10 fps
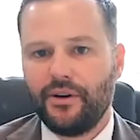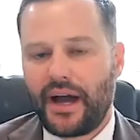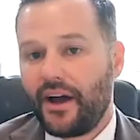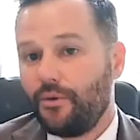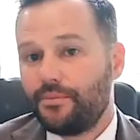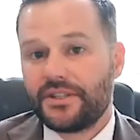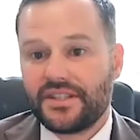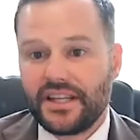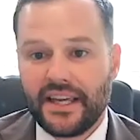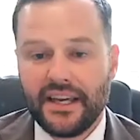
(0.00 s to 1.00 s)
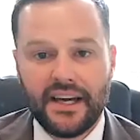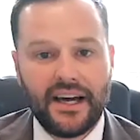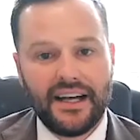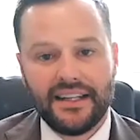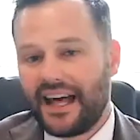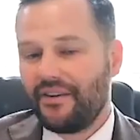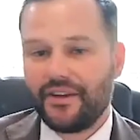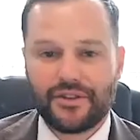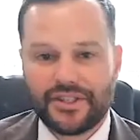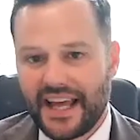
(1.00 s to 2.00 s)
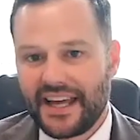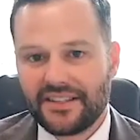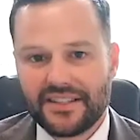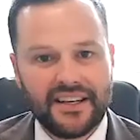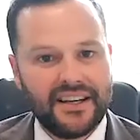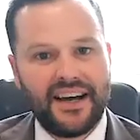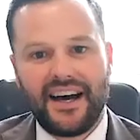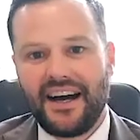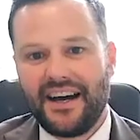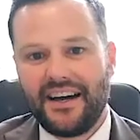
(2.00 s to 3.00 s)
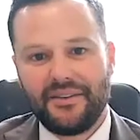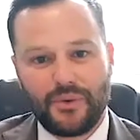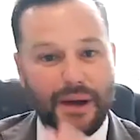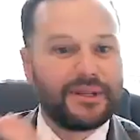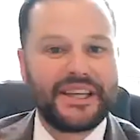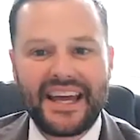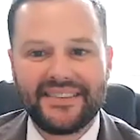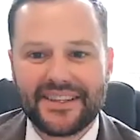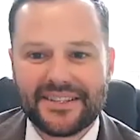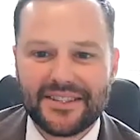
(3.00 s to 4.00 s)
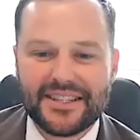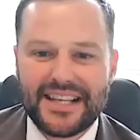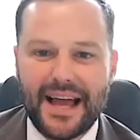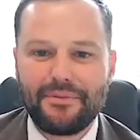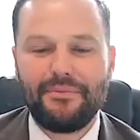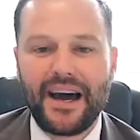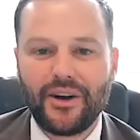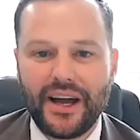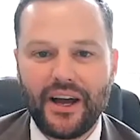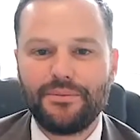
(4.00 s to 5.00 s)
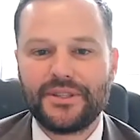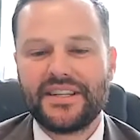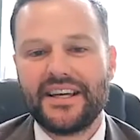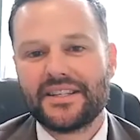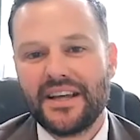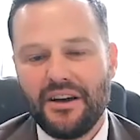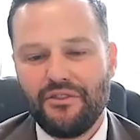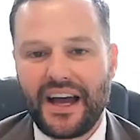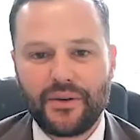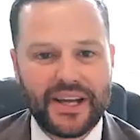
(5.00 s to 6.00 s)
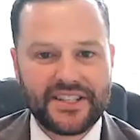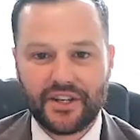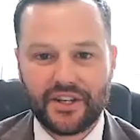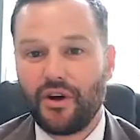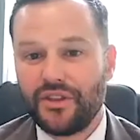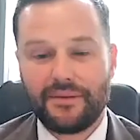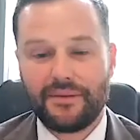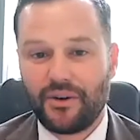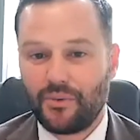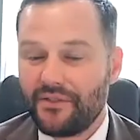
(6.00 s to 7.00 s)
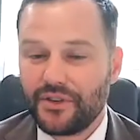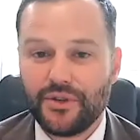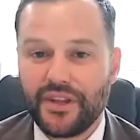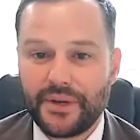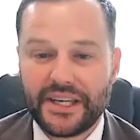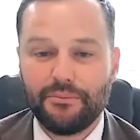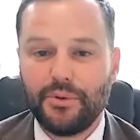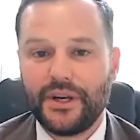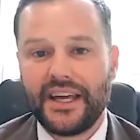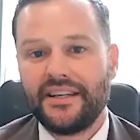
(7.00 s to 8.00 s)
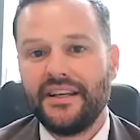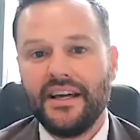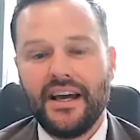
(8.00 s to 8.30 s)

I hope to see a lot of other states uh, replicate this this type of model. I hope to see us find ways to grow the amount of revenue that we can put in.